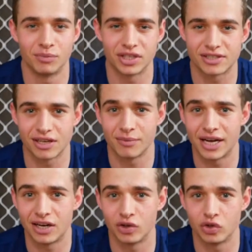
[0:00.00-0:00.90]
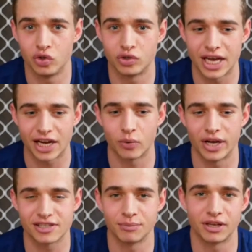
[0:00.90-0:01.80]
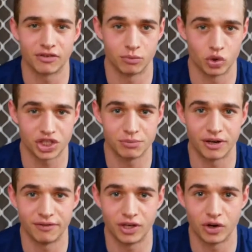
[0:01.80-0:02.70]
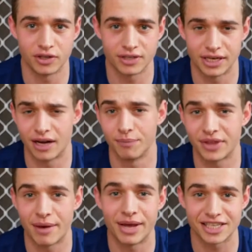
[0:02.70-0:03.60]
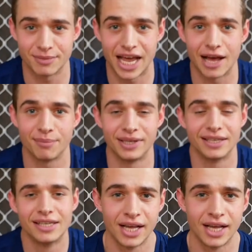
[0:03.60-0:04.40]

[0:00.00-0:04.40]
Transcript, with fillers: Just somehow you take away something from watching my videos, and that makes me happy.